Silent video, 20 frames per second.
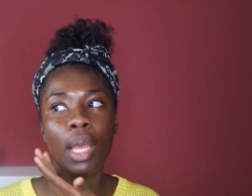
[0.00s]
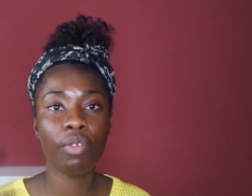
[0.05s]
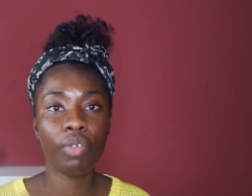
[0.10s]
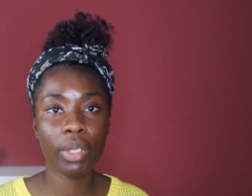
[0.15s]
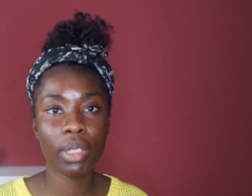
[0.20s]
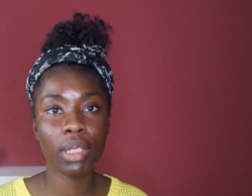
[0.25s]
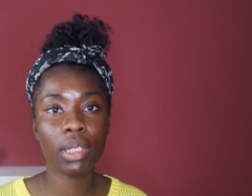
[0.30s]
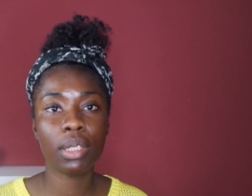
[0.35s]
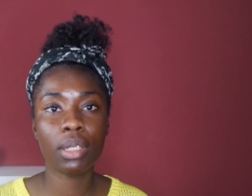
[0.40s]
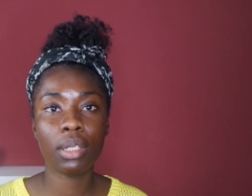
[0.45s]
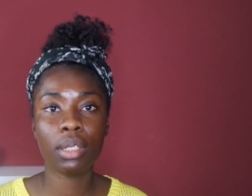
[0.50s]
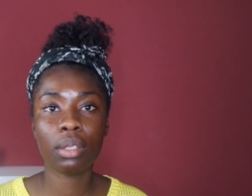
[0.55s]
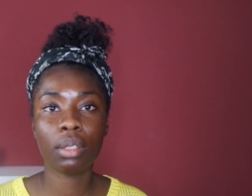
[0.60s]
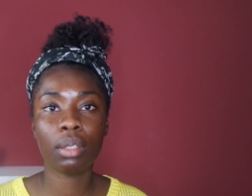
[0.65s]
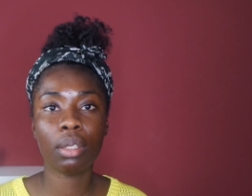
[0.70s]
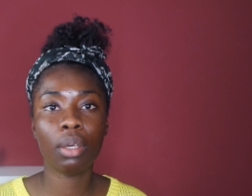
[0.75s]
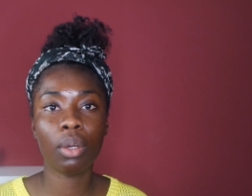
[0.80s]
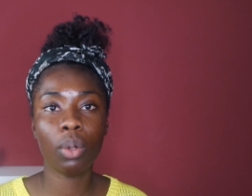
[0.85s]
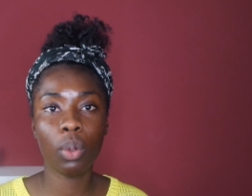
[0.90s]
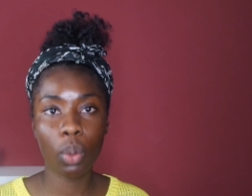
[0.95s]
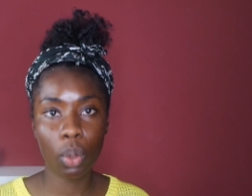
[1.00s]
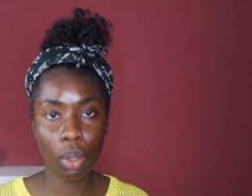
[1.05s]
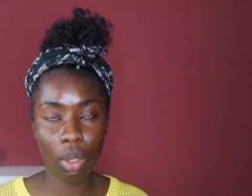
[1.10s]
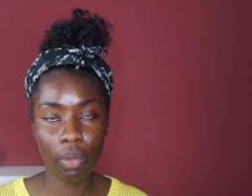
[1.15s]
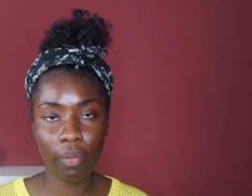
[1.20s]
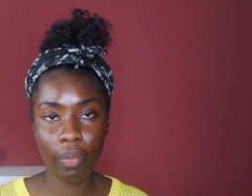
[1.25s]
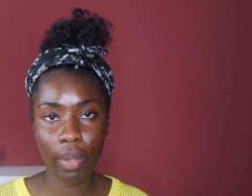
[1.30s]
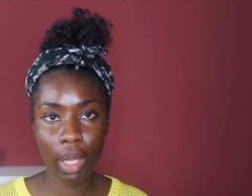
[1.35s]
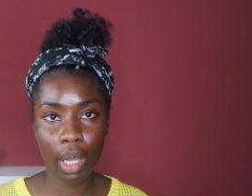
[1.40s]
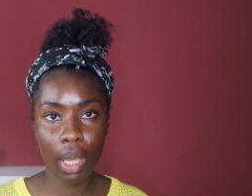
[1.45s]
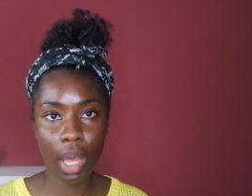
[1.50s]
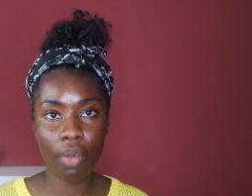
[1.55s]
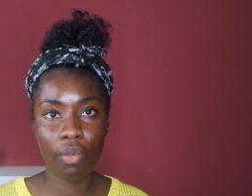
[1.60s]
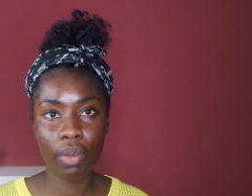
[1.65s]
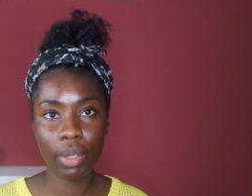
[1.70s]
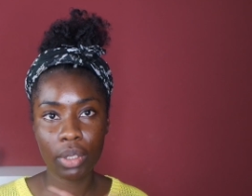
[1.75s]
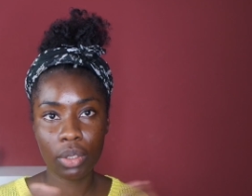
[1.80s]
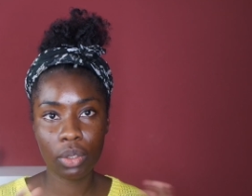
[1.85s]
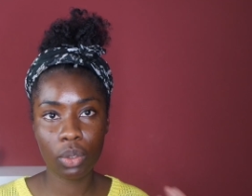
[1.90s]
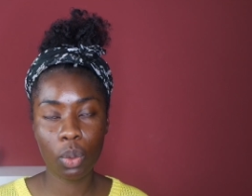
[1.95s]
I rinsed all of it. I
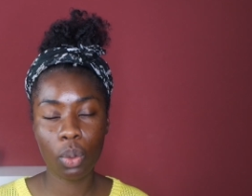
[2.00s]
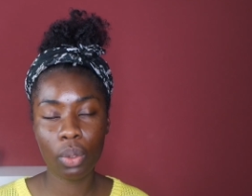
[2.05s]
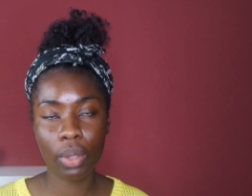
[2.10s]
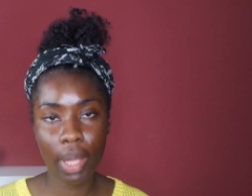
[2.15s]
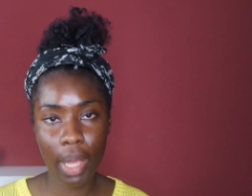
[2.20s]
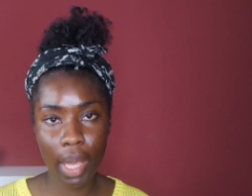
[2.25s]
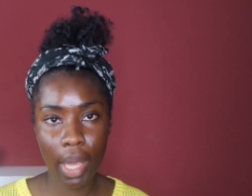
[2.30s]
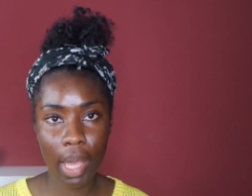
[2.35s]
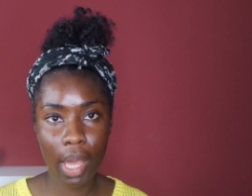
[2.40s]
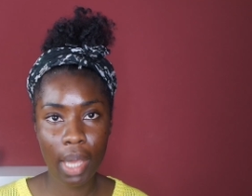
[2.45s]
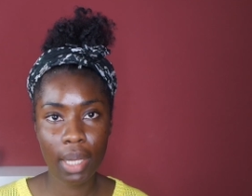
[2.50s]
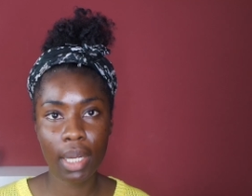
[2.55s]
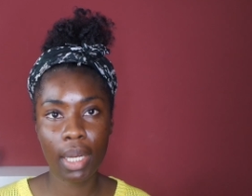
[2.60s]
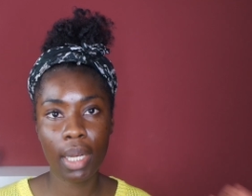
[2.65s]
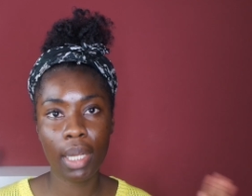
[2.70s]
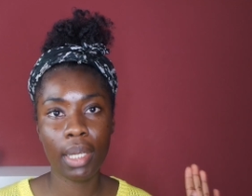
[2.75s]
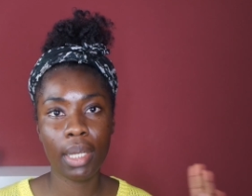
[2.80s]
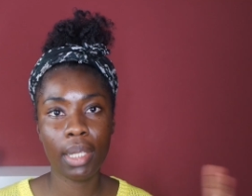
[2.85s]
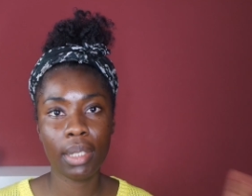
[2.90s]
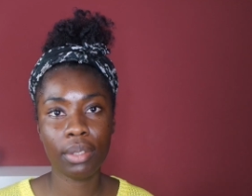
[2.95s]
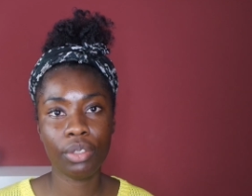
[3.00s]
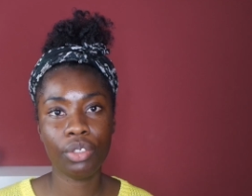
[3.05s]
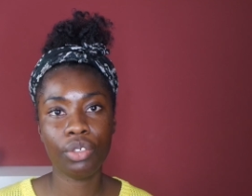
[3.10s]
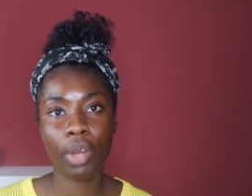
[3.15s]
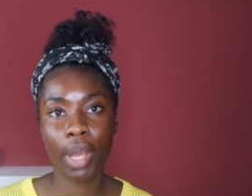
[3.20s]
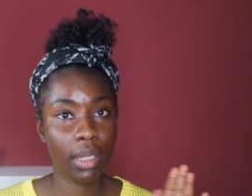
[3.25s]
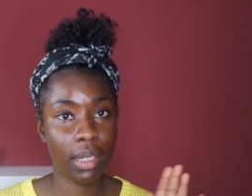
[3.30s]
rinsed all the hair and I let it dry.